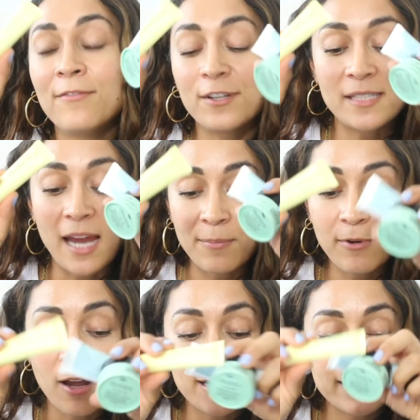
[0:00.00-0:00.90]
Versed eye
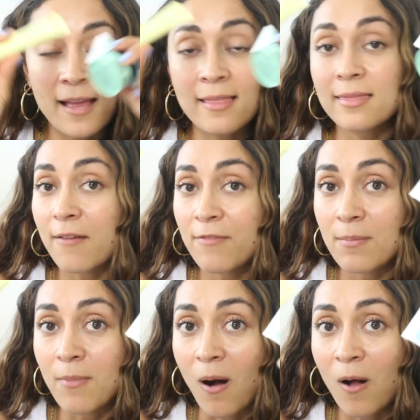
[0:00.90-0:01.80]
products. I love
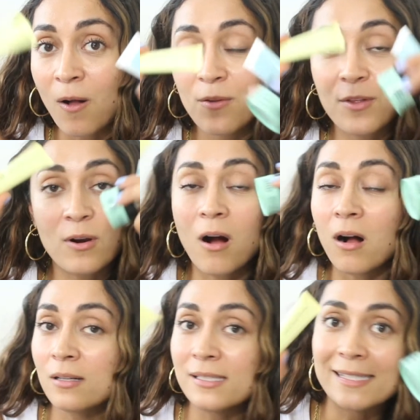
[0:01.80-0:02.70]
them all. They're
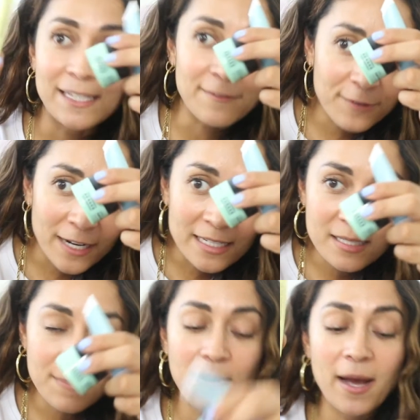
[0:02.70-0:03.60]
all
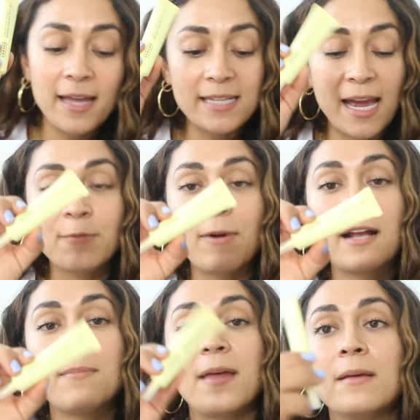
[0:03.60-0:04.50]
different, but I
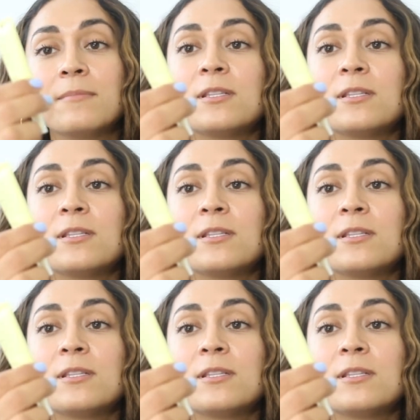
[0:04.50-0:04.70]
recommend them.